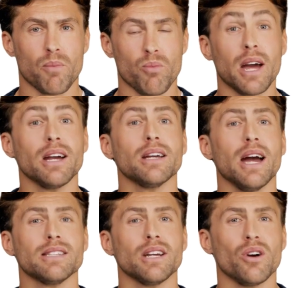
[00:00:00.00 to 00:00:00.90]

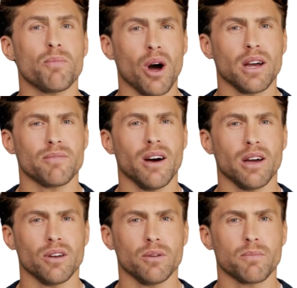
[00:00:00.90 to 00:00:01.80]
Recognizing your market
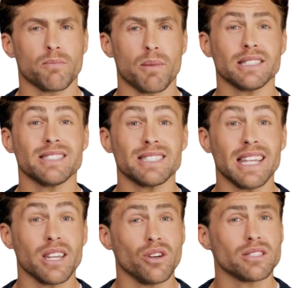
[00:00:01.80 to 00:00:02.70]
value means
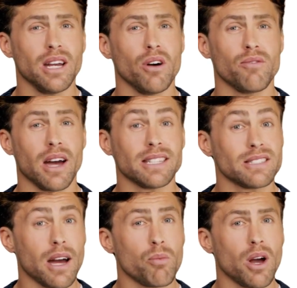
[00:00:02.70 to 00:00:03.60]
seeing yourself as
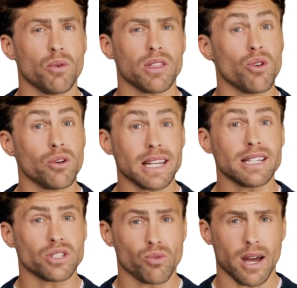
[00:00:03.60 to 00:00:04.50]
someone with unique
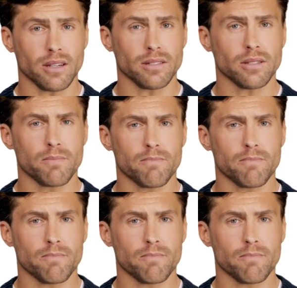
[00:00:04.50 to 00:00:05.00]
strengths.